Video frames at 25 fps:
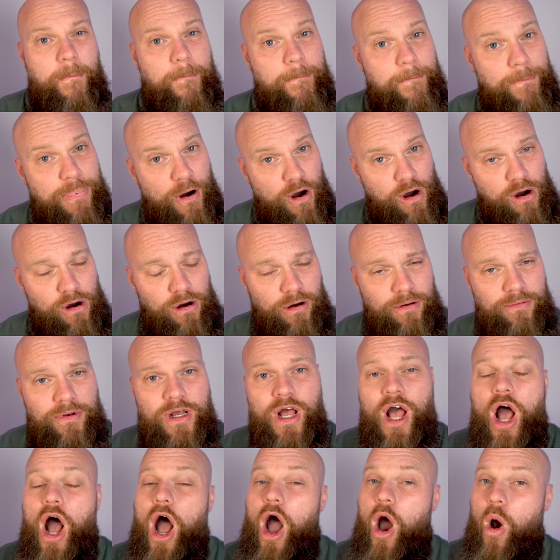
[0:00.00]
But
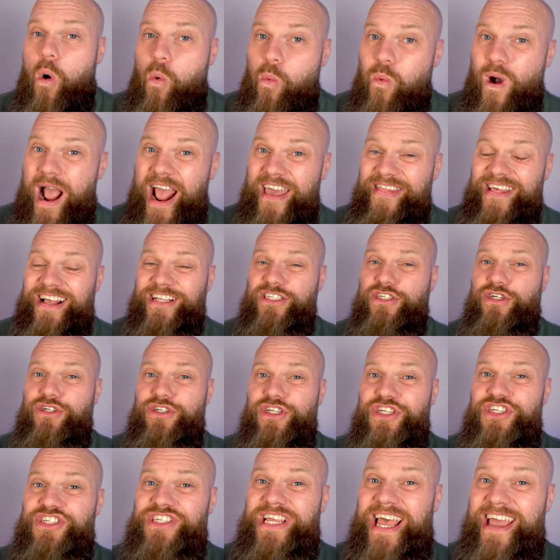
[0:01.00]
a way that's going to
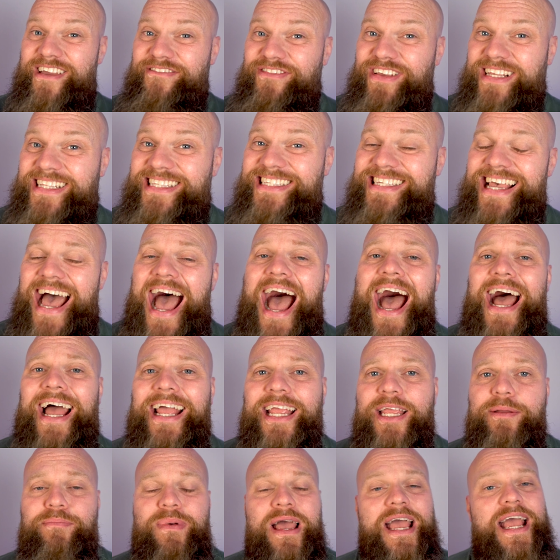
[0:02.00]
save you
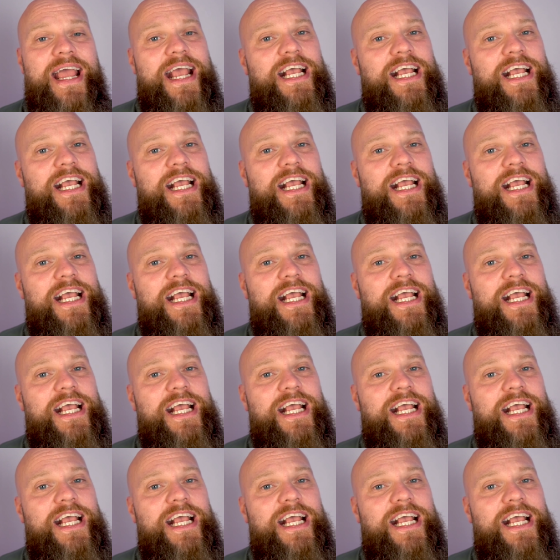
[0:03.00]
time